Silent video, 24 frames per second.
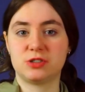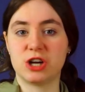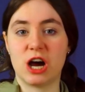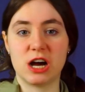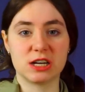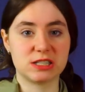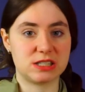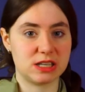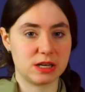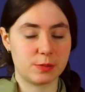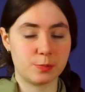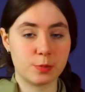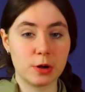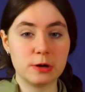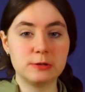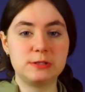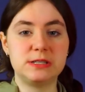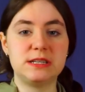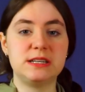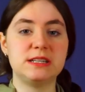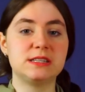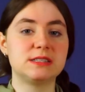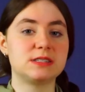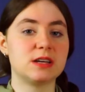Toxic
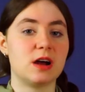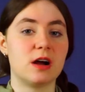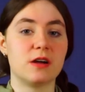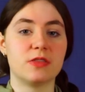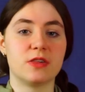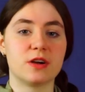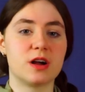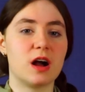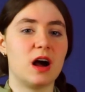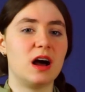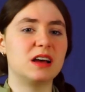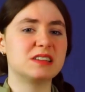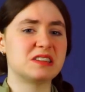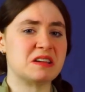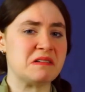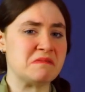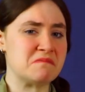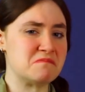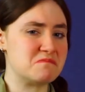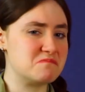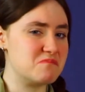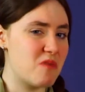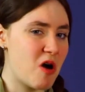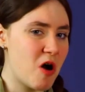proteins are the cause
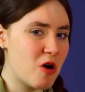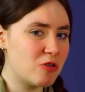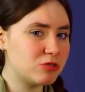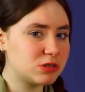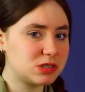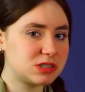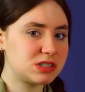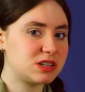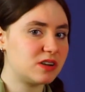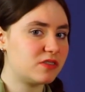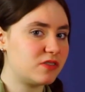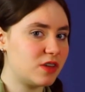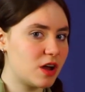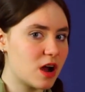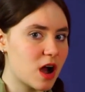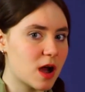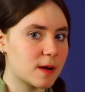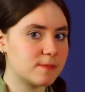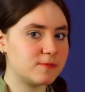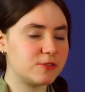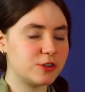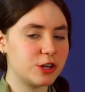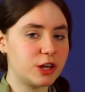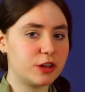of most of the
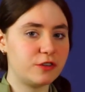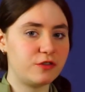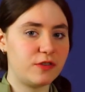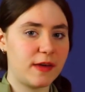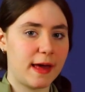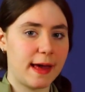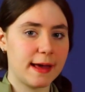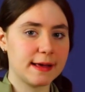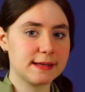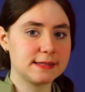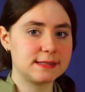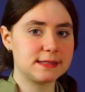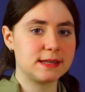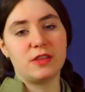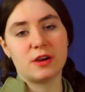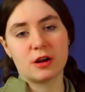harmful effects.